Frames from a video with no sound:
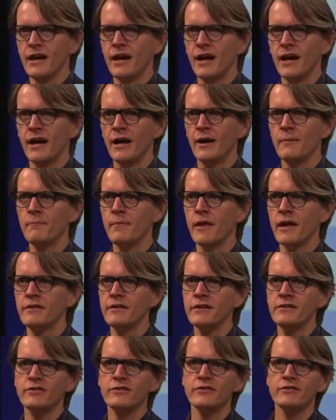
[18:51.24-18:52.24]
um, and
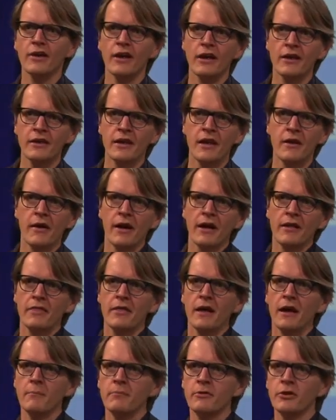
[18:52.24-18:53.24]
this is, uh, I,
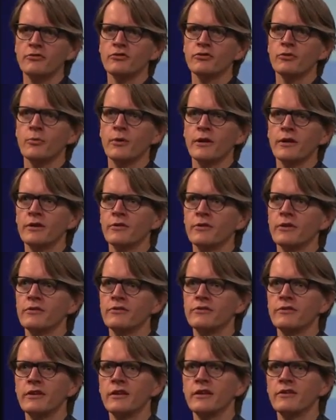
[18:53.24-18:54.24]
am not sure whether you can
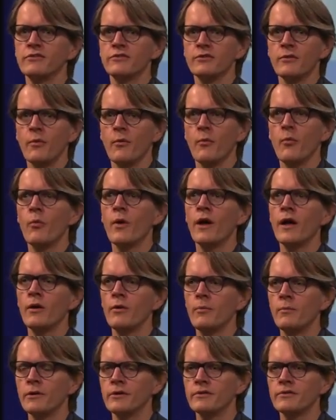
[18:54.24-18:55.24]
see this
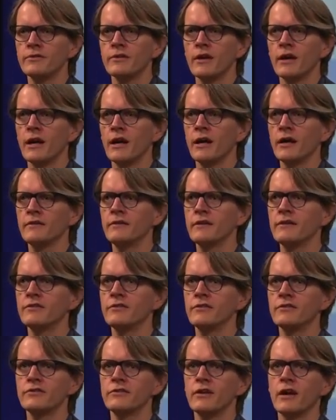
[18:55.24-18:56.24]
well, but uh,
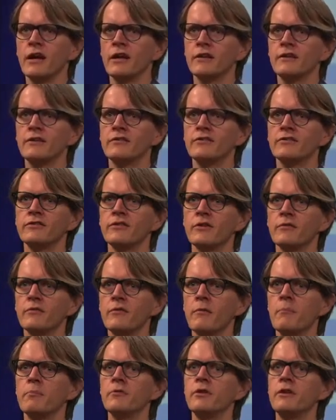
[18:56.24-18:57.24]
this, is, uh, this is a
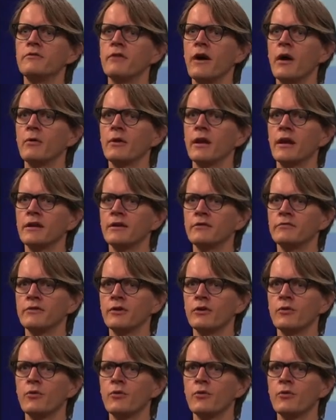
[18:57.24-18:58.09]
brief outline of the